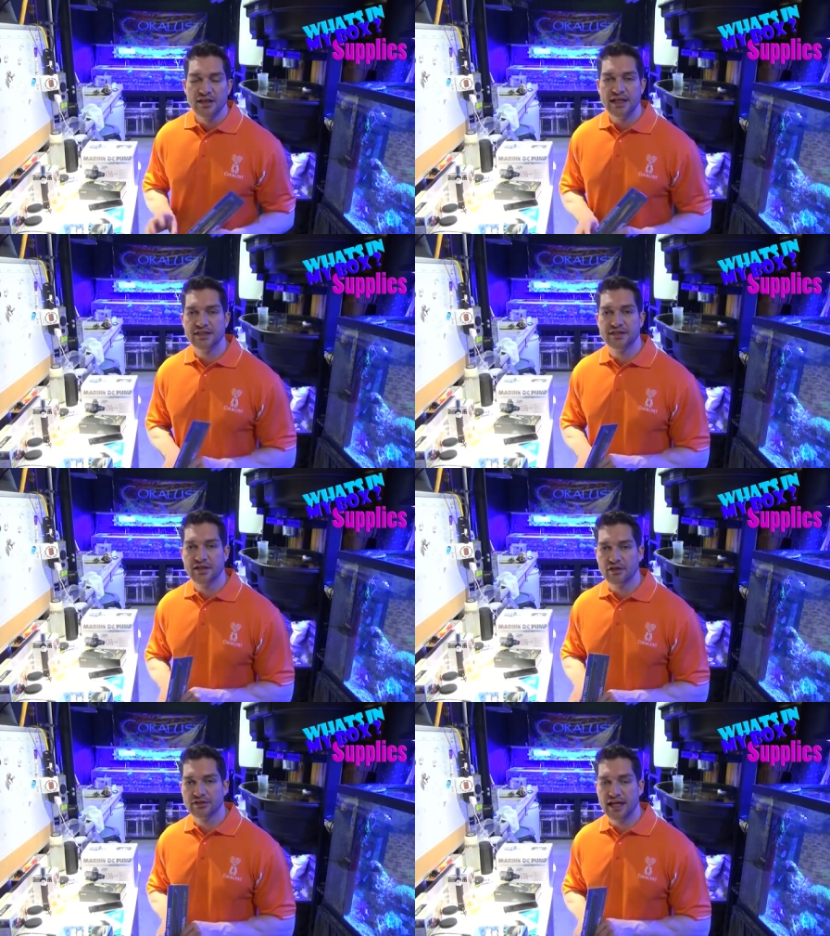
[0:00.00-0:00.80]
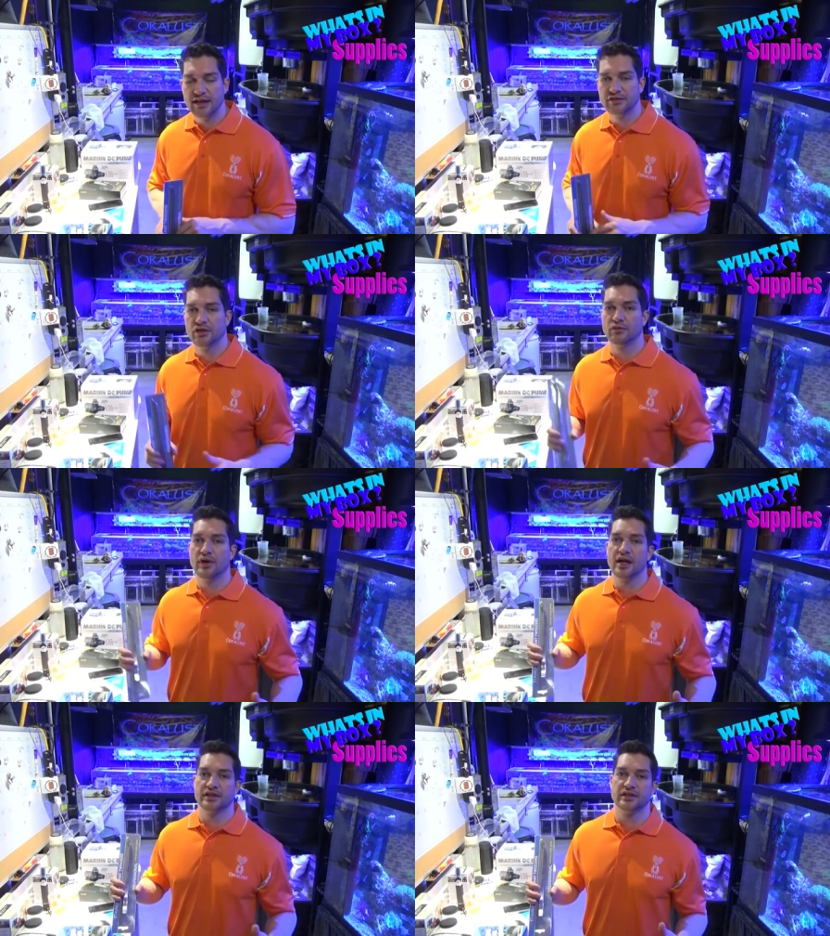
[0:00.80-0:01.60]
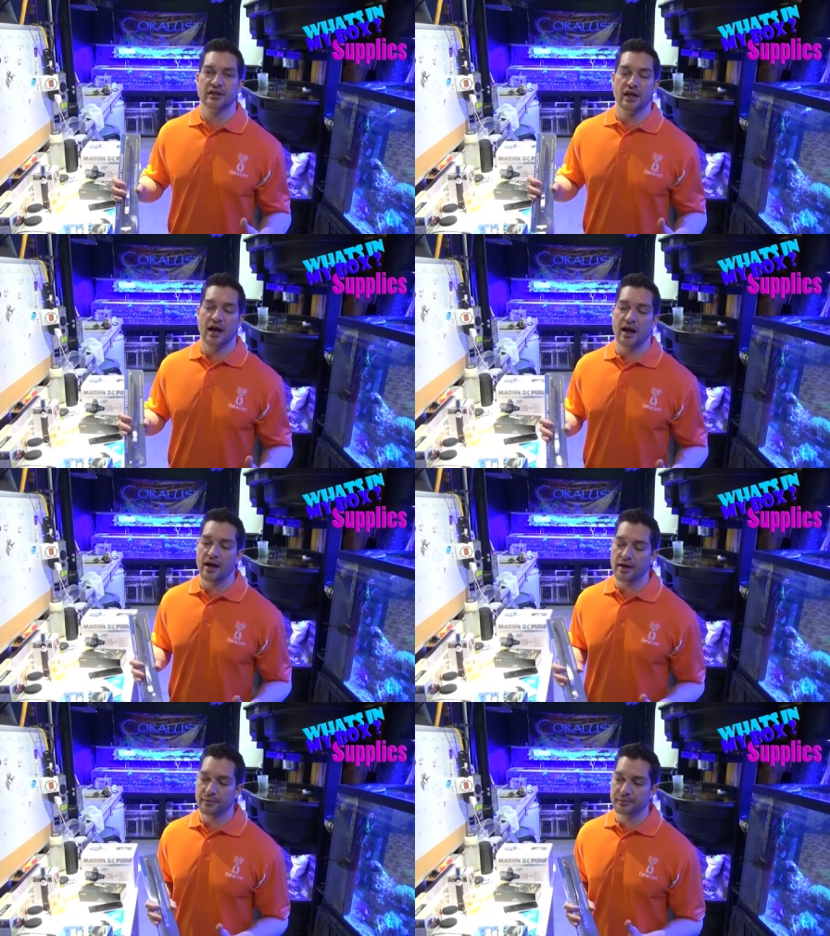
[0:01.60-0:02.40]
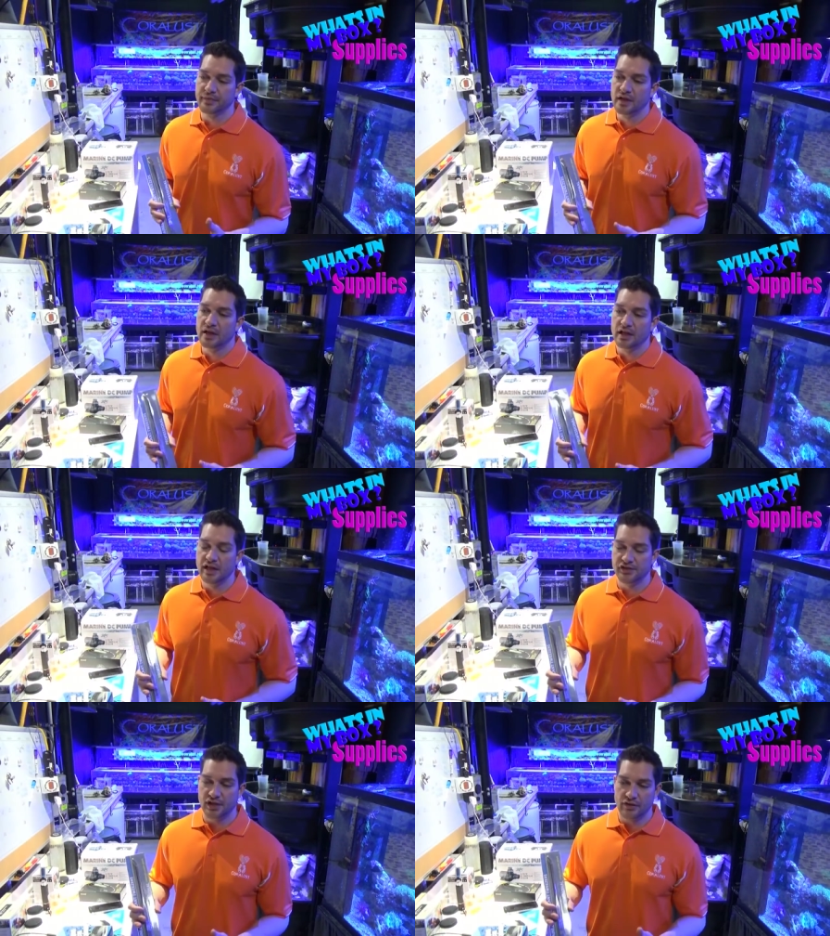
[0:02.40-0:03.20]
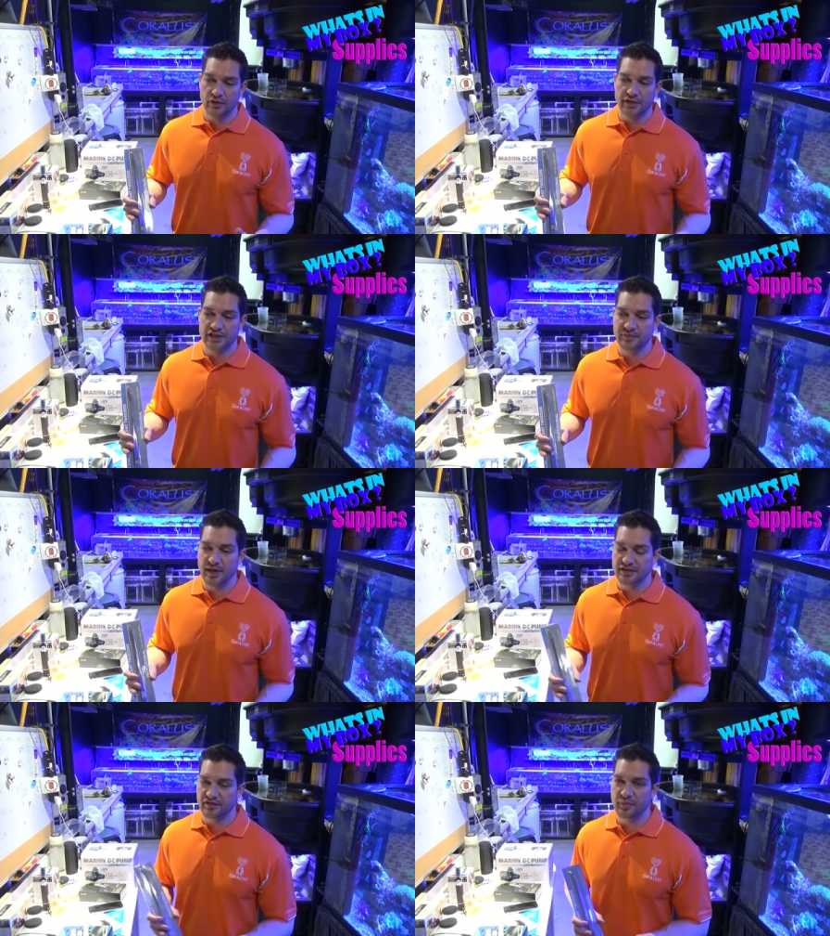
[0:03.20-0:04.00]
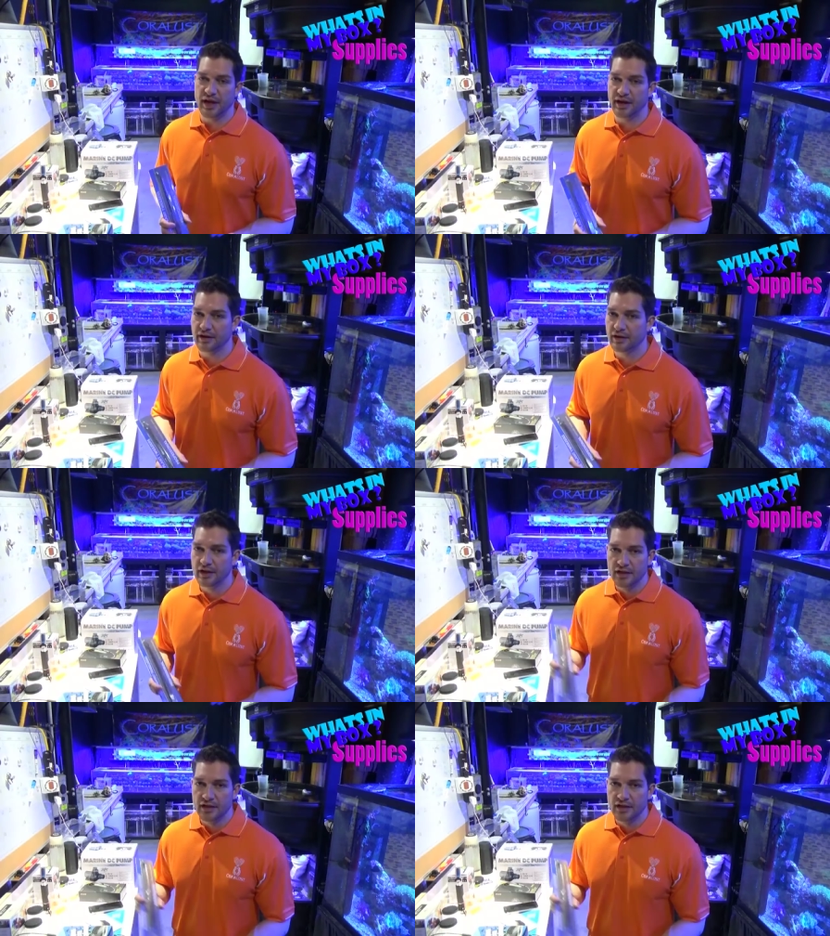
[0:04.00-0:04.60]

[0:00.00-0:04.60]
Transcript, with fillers: they still tend to rust um, unless you get a really expensive pair,